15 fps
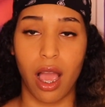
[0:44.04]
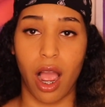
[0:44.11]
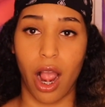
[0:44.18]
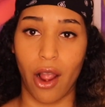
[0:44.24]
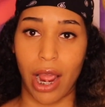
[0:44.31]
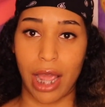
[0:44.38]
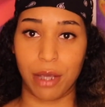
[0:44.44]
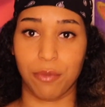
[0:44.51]

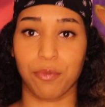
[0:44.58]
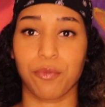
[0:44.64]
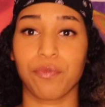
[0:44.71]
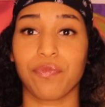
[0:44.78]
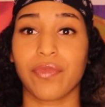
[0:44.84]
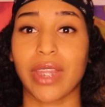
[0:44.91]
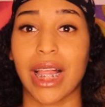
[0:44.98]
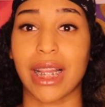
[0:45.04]
Alright,
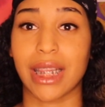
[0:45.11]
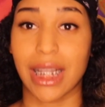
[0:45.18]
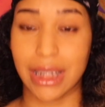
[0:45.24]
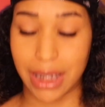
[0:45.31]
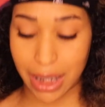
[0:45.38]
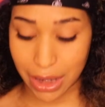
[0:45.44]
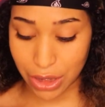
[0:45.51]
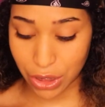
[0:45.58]

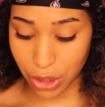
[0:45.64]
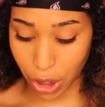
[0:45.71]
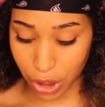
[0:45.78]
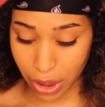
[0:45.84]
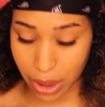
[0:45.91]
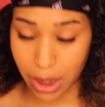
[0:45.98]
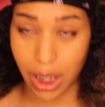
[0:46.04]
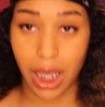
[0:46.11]
let's get
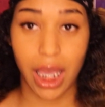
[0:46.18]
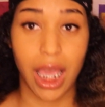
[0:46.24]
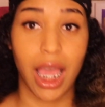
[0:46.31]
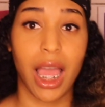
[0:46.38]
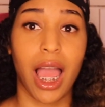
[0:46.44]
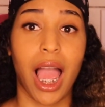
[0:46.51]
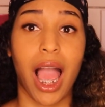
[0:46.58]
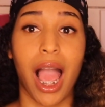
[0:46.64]
started.
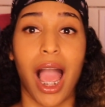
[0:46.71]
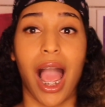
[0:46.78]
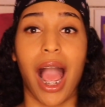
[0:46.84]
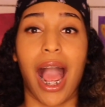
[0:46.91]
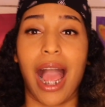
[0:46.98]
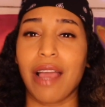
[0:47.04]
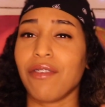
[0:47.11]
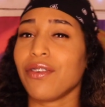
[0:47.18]

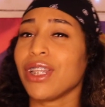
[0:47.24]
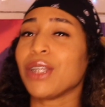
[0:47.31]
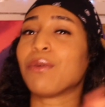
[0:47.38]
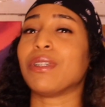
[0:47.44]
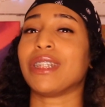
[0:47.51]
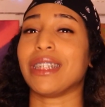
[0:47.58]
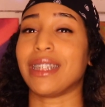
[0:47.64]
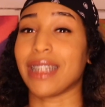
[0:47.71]
I feel like
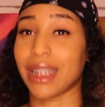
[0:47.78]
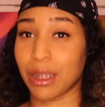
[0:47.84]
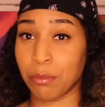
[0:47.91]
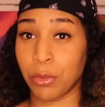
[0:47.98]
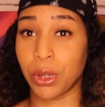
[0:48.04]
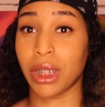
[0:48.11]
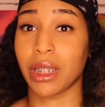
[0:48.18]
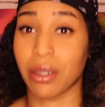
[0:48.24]
we should set the
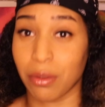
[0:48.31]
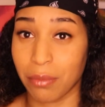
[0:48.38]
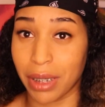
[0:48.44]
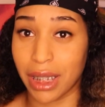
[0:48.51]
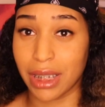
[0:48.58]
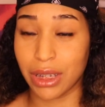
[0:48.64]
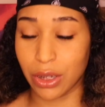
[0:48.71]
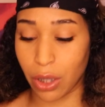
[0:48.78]
mood a little
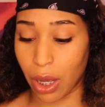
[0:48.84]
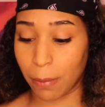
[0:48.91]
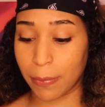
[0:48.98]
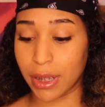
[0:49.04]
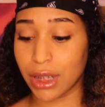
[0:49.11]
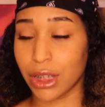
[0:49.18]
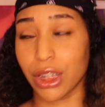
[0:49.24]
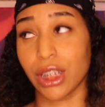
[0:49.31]
bit, so I'm
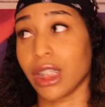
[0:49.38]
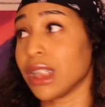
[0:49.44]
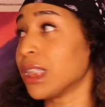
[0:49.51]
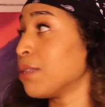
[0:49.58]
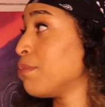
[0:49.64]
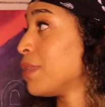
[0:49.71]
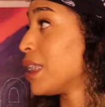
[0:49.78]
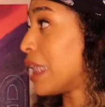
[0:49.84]
gonna turn on
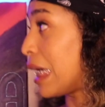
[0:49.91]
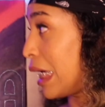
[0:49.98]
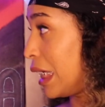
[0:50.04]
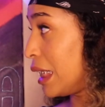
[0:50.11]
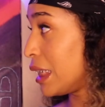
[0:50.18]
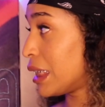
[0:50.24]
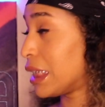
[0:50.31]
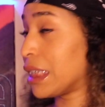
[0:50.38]
some
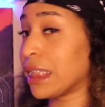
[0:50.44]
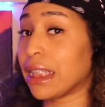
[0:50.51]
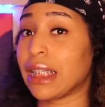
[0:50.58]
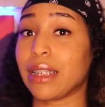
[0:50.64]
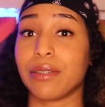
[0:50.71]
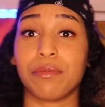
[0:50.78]
lights.